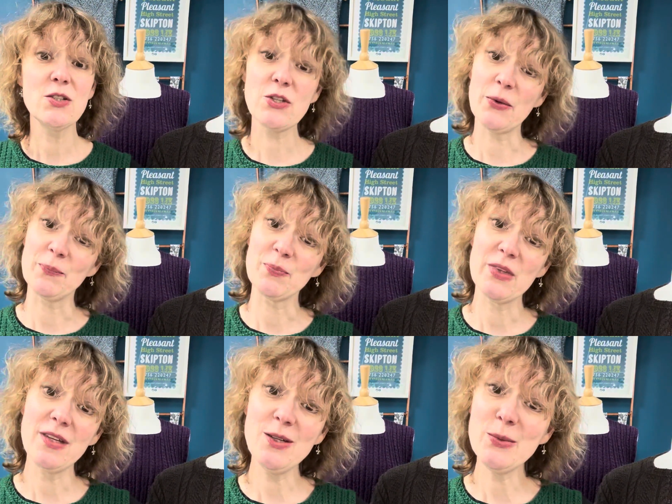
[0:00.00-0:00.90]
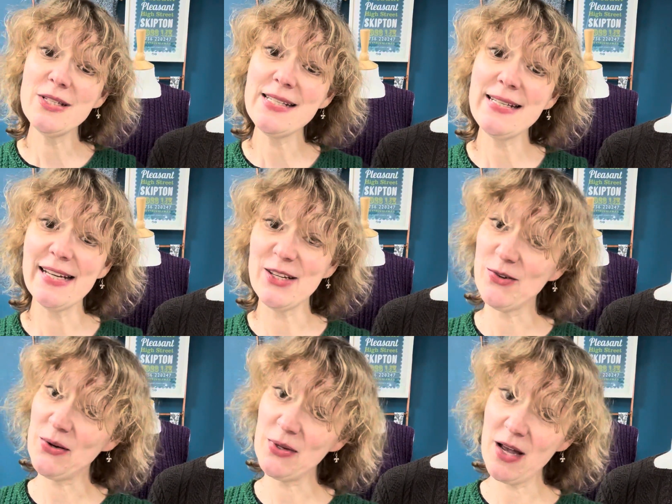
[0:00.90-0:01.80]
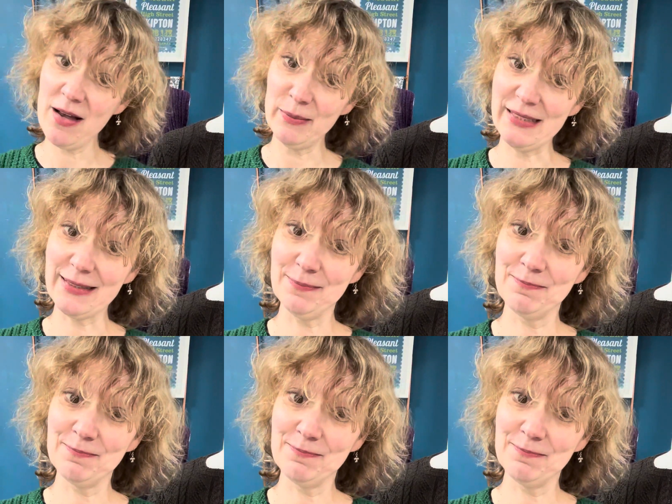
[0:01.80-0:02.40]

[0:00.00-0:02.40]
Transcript: So you want to knit your own garment.